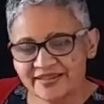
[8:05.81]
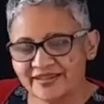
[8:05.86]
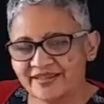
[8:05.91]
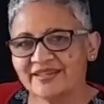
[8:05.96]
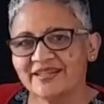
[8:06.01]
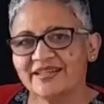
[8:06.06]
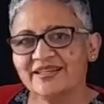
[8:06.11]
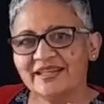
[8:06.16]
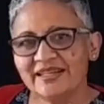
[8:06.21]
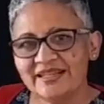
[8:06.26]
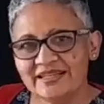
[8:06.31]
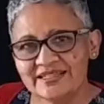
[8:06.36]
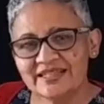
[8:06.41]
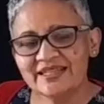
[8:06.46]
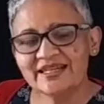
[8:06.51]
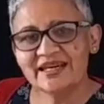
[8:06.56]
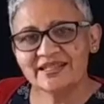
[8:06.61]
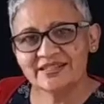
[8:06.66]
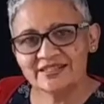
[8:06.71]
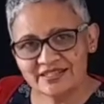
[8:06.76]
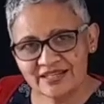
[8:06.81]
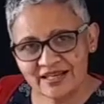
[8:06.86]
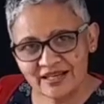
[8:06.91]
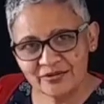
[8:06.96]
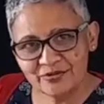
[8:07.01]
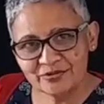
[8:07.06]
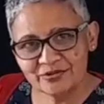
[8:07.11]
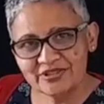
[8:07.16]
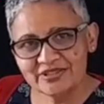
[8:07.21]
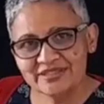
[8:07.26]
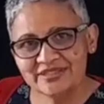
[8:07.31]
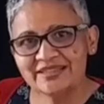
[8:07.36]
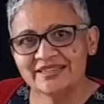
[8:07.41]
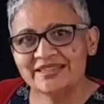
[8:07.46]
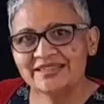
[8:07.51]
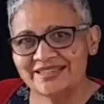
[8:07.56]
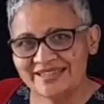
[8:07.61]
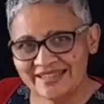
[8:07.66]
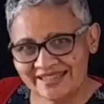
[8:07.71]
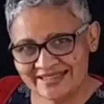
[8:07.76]
the letter and sound
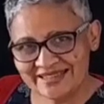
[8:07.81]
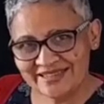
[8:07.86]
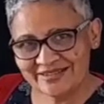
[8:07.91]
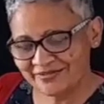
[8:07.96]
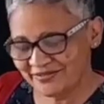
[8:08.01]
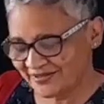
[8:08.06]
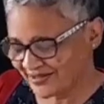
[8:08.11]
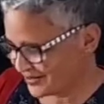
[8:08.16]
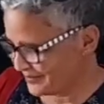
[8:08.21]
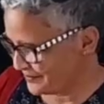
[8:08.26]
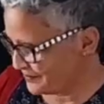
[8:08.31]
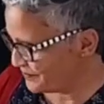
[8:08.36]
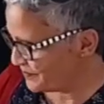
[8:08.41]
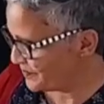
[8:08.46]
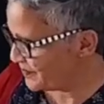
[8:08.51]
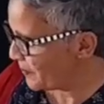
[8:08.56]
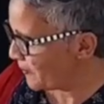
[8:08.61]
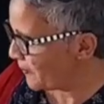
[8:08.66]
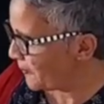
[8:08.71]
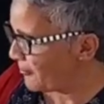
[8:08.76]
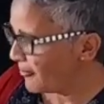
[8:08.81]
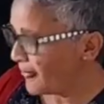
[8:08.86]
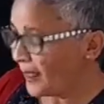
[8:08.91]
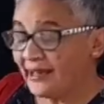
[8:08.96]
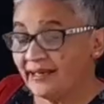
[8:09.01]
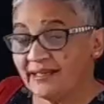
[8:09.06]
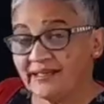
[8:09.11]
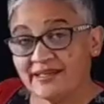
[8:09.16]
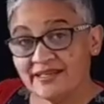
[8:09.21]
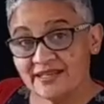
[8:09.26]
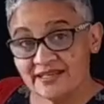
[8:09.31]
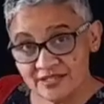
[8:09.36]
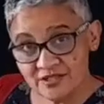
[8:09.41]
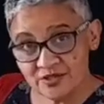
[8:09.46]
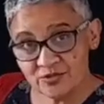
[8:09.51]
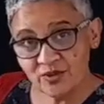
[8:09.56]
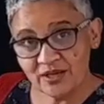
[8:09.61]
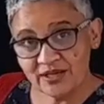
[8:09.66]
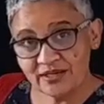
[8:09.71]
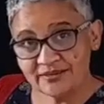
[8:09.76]
detectives, and in this
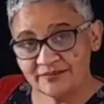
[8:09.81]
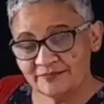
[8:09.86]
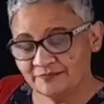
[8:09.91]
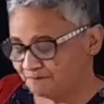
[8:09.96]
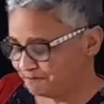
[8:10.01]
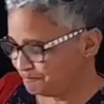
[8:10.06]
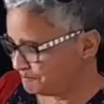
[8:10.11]
one